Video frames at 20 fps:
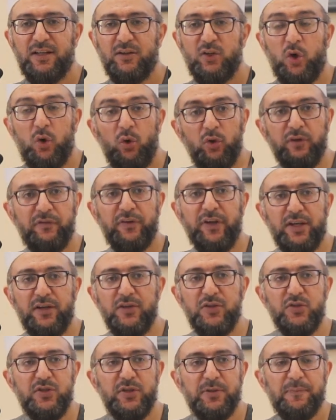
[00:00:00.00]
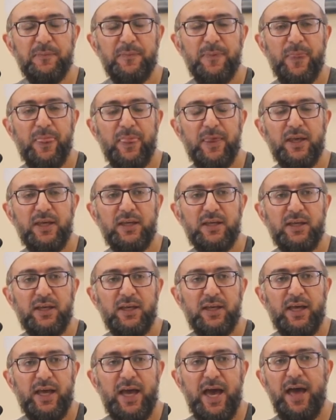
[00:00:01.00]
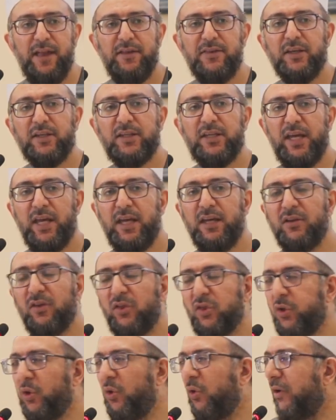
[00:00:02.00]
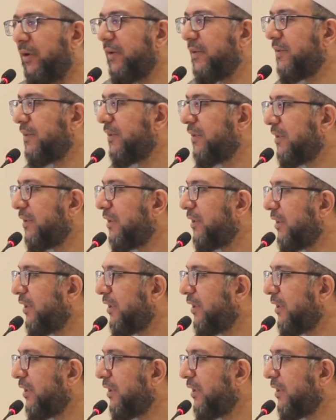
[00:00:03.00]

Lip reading: whole village. And the king thought